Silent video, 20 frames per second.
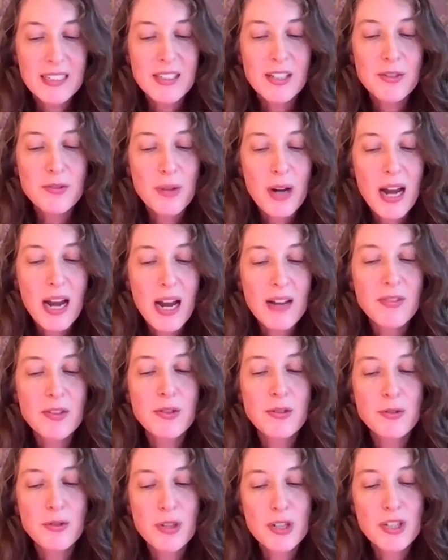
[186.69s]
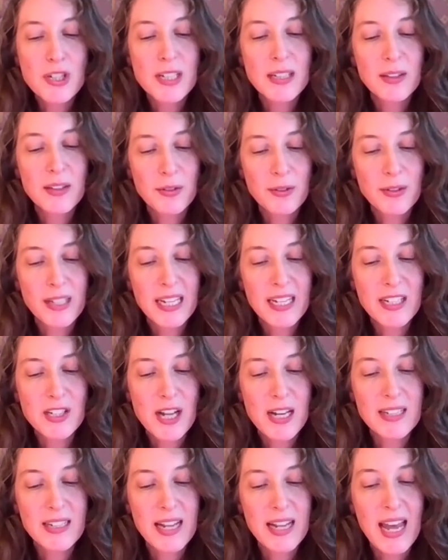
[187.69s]
to drive the nutrition learning
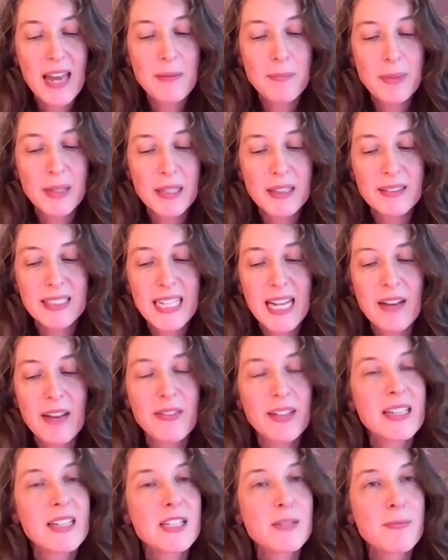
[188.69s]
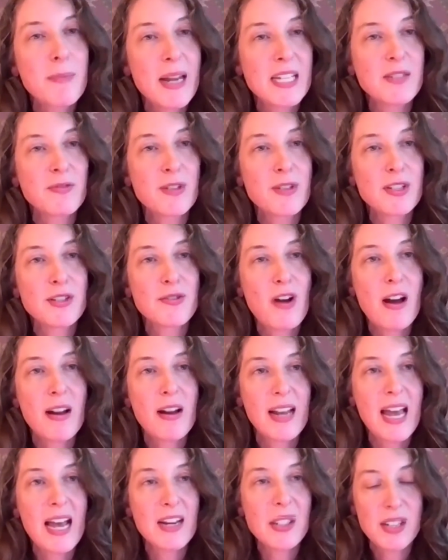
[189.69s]
agenda and build the evidence base for
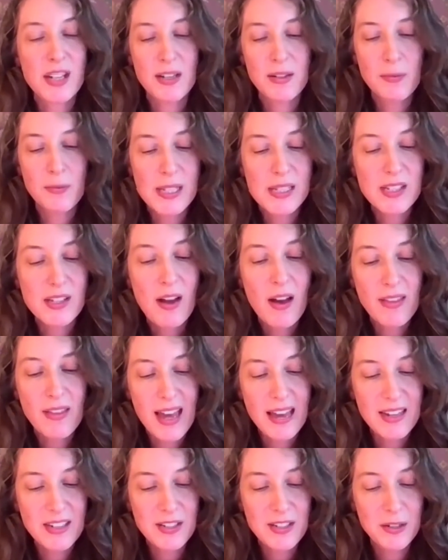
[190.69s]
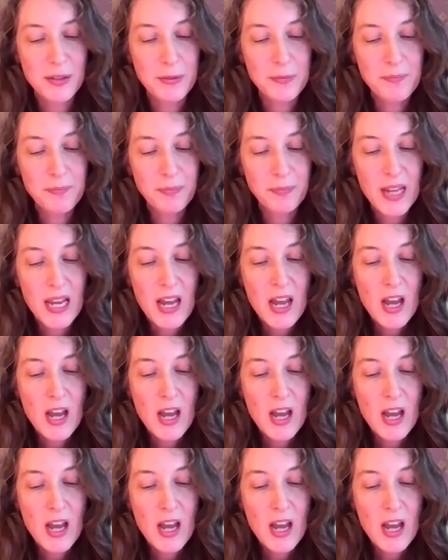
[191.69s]
strong action. We saw that too.